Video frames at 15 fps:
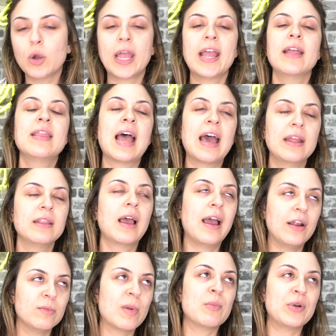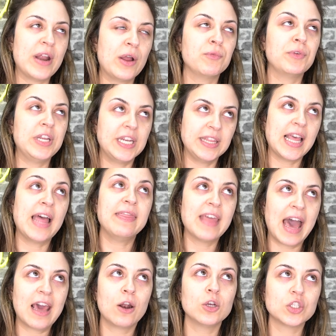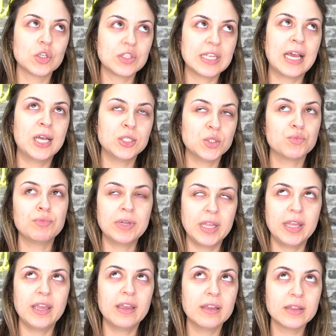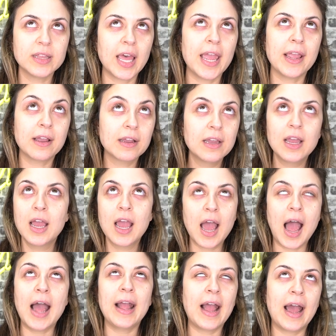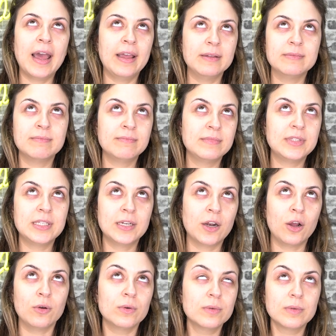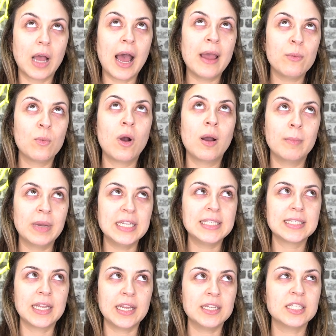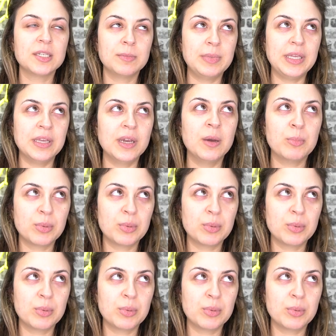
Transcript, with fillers: Okay, and that, I remember now reading that. That also sounds really like, I, I mm, you know, I want my skin to be a